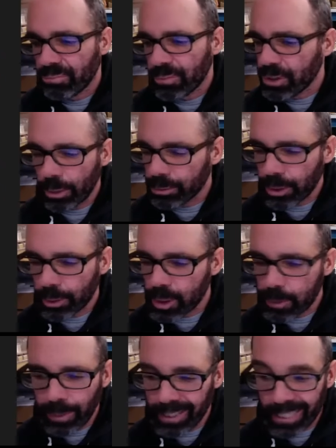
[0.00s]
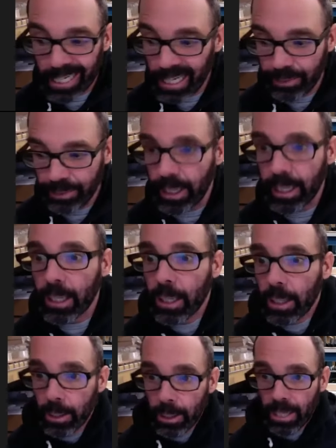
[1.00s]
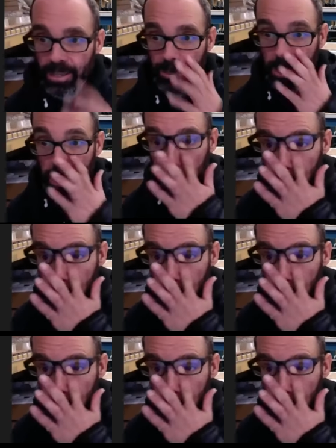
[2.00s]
Don't spend anything. And then when you get